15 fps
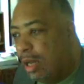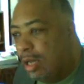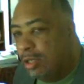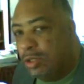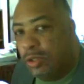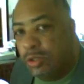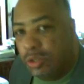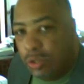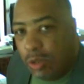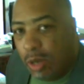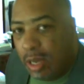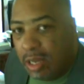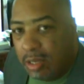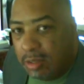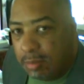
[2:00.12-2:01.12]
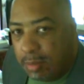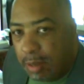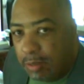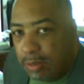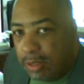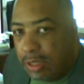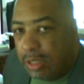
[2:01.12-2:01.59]
don't you know I have the
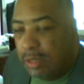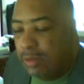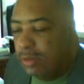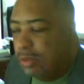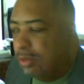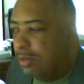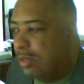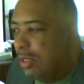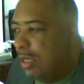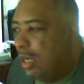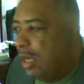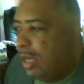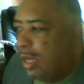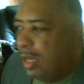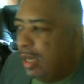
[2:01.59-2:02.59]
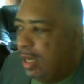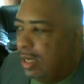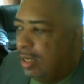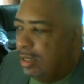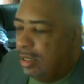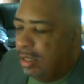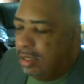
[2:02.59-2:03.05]
power to kill you?
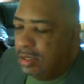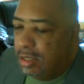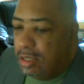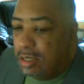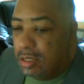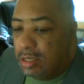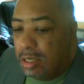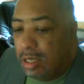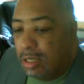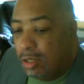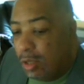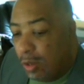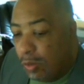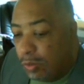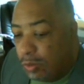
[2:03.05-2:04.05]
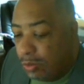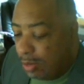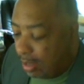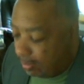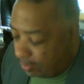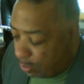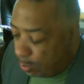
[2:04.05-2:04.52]
And Jesus said, no, you
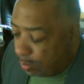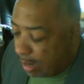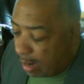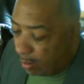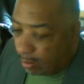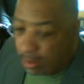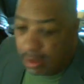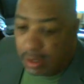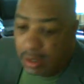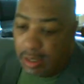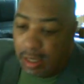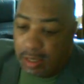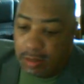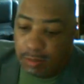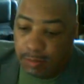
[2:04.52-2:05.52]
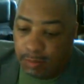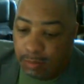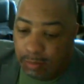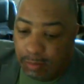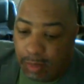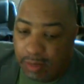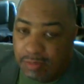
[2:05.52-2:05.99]
have no power unless
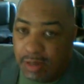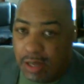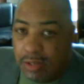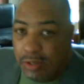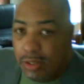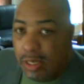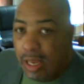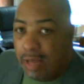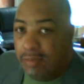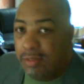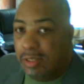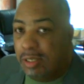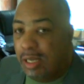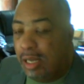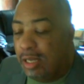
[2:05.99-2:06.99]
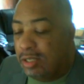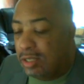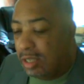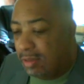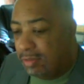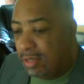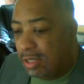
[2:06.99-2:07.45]
my Father in heaven has
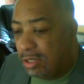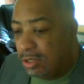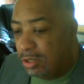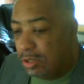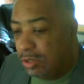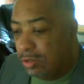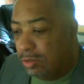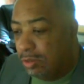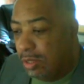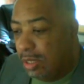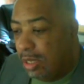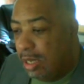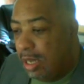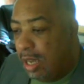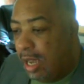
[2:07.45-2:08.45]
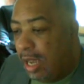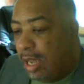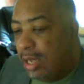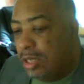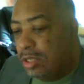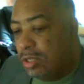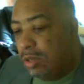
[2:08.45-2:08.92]
given it to you.
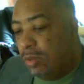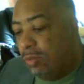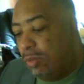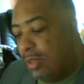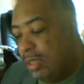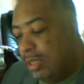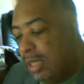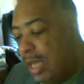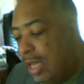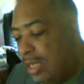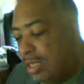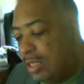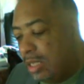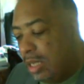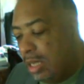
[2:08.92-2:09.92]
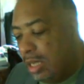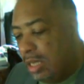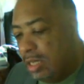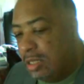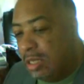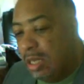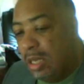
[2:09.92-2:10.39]
And so what that
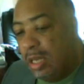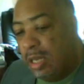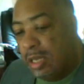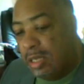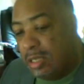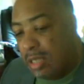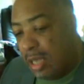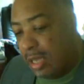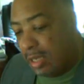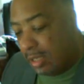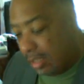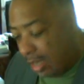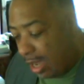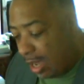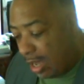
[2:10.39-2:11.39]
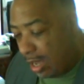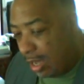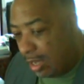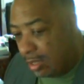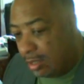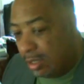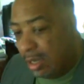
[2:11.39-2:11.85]
says is that
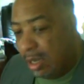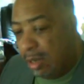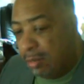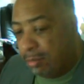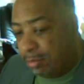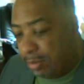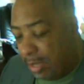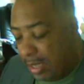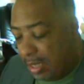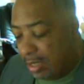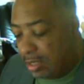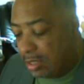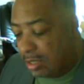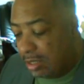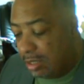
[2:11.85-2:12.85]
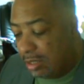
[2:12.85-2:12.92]
God placed